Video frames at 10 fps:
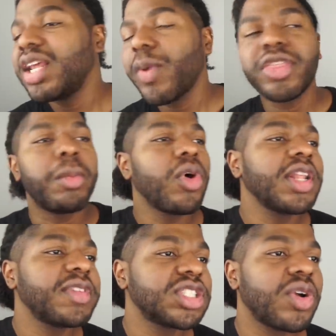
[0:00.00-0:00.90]
Anyway, the
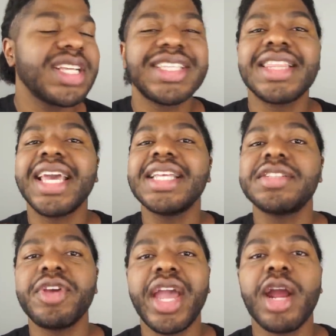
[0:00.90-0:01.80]
moral of the story is that the ends
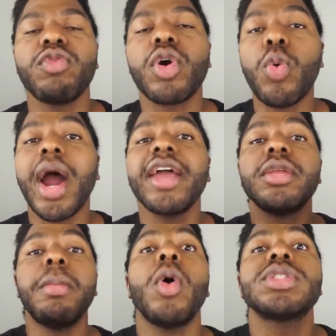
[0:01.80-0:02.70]
of your hair require
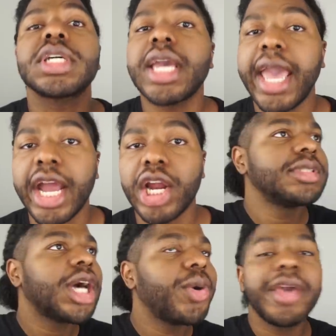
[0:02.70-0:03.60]
the most care.
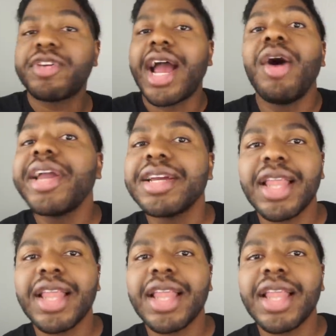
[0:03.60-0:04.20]
So if you're out here